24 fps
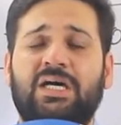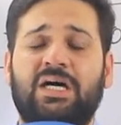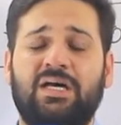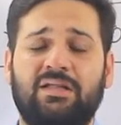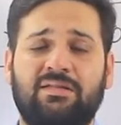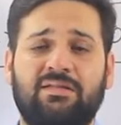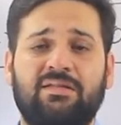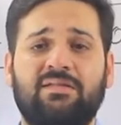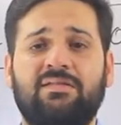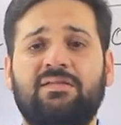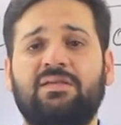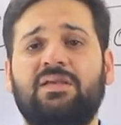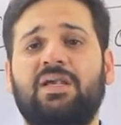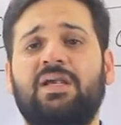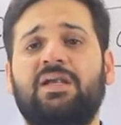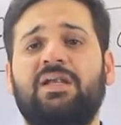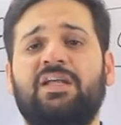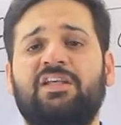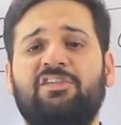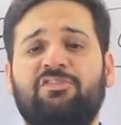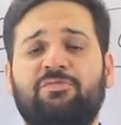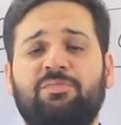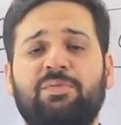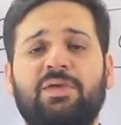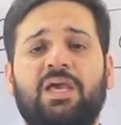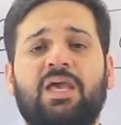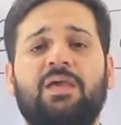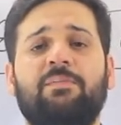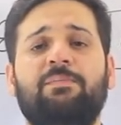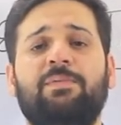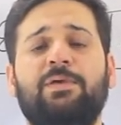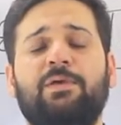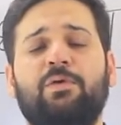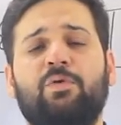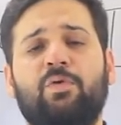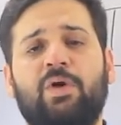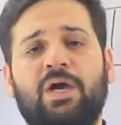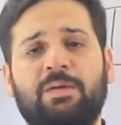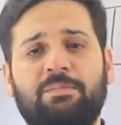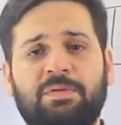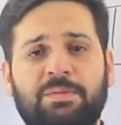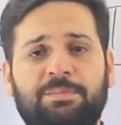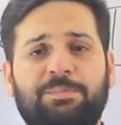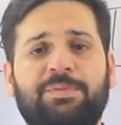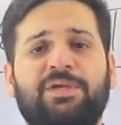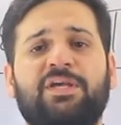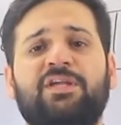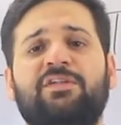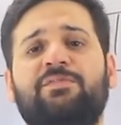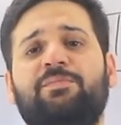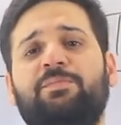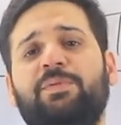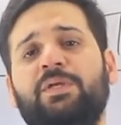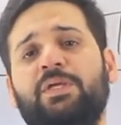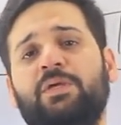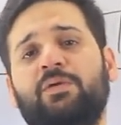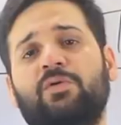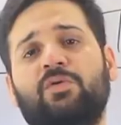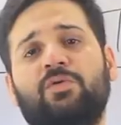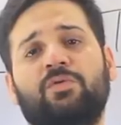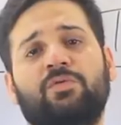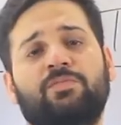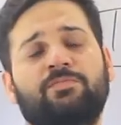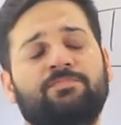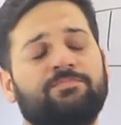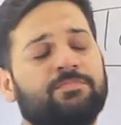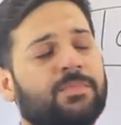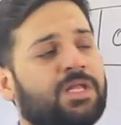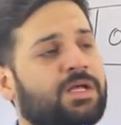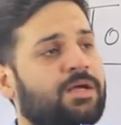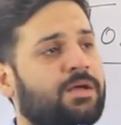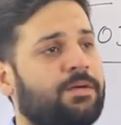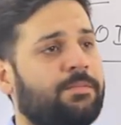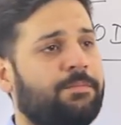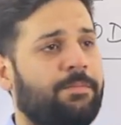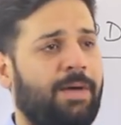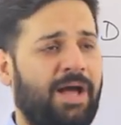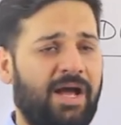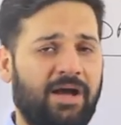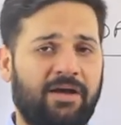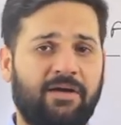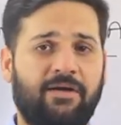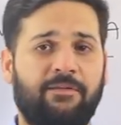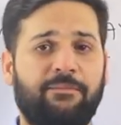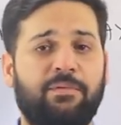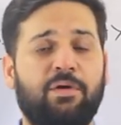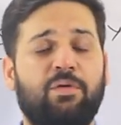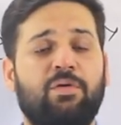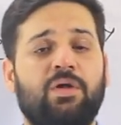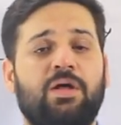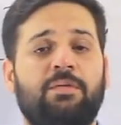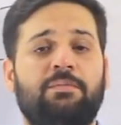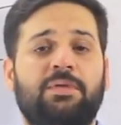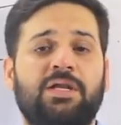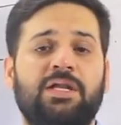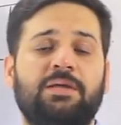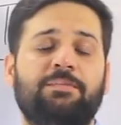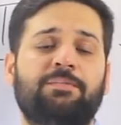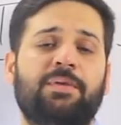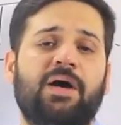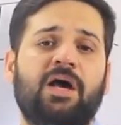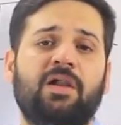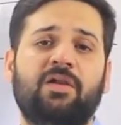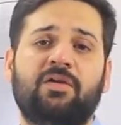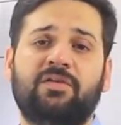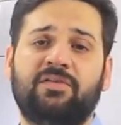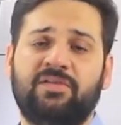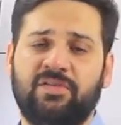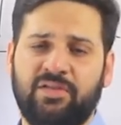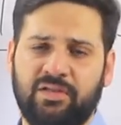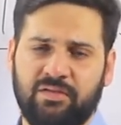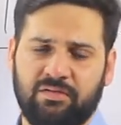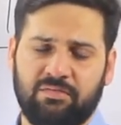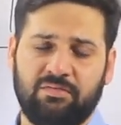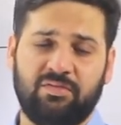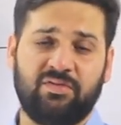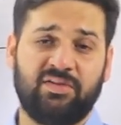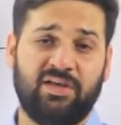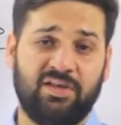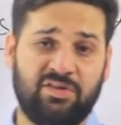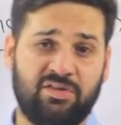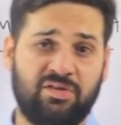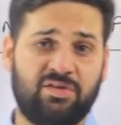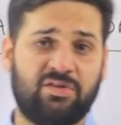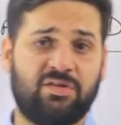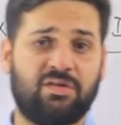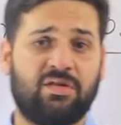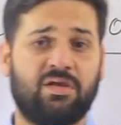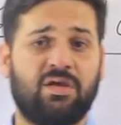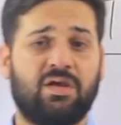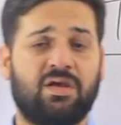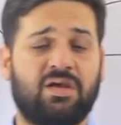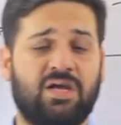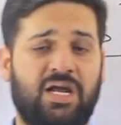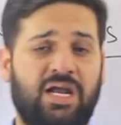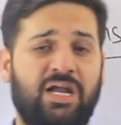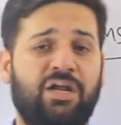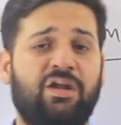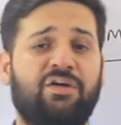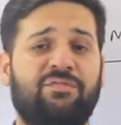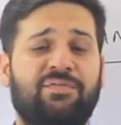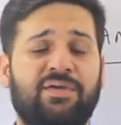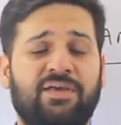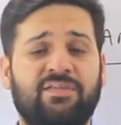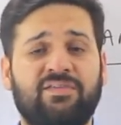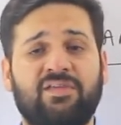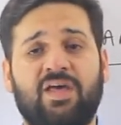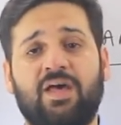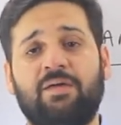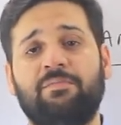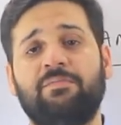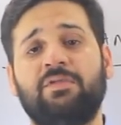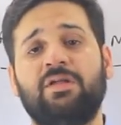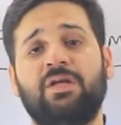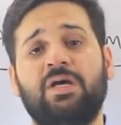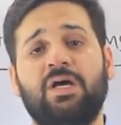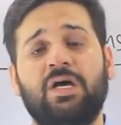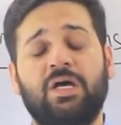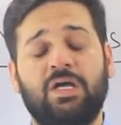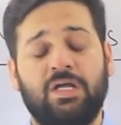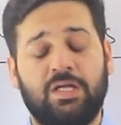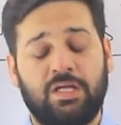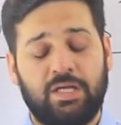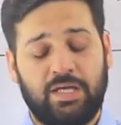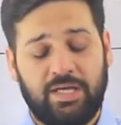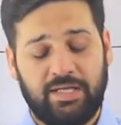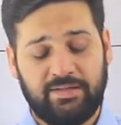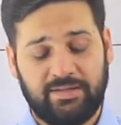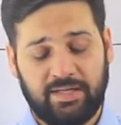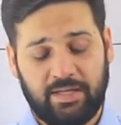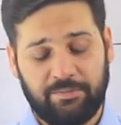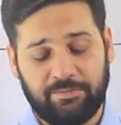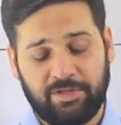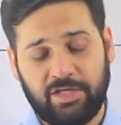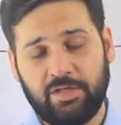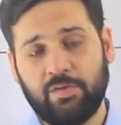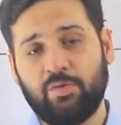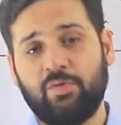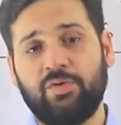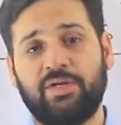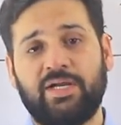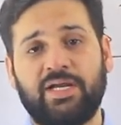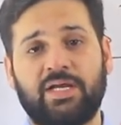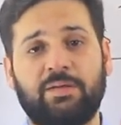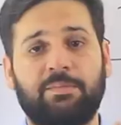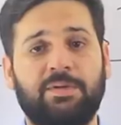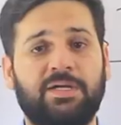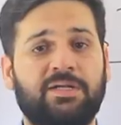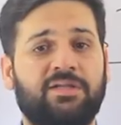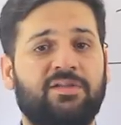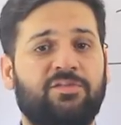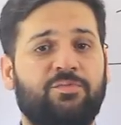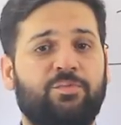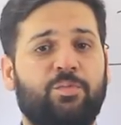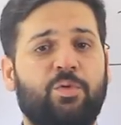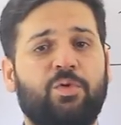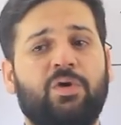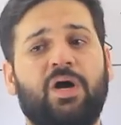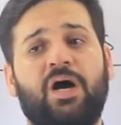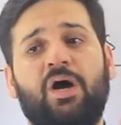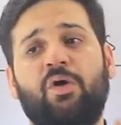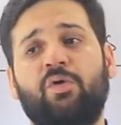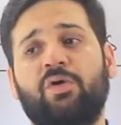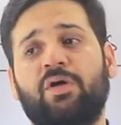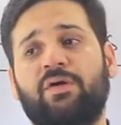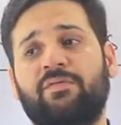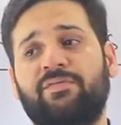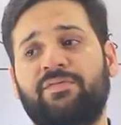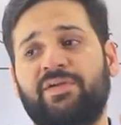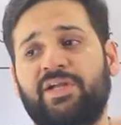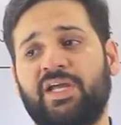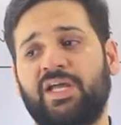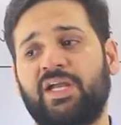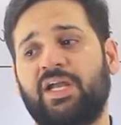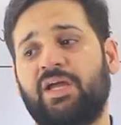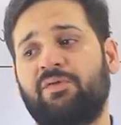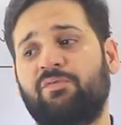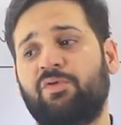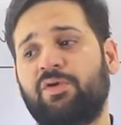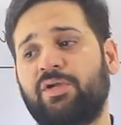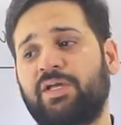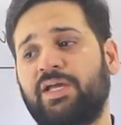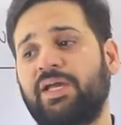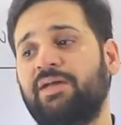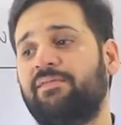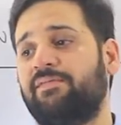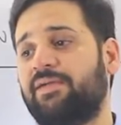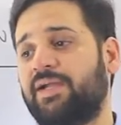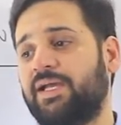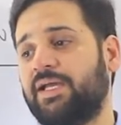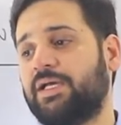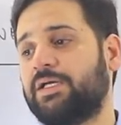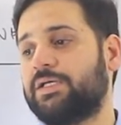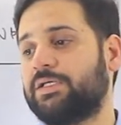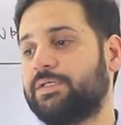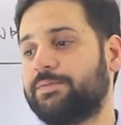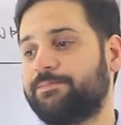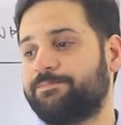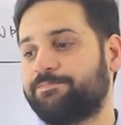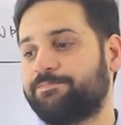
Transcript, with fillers: assistant, SBI PO, IBPS PO, Bank of Baroda, Manipal or such kind of exams, I don't recommend this book. Out of 10, I would give like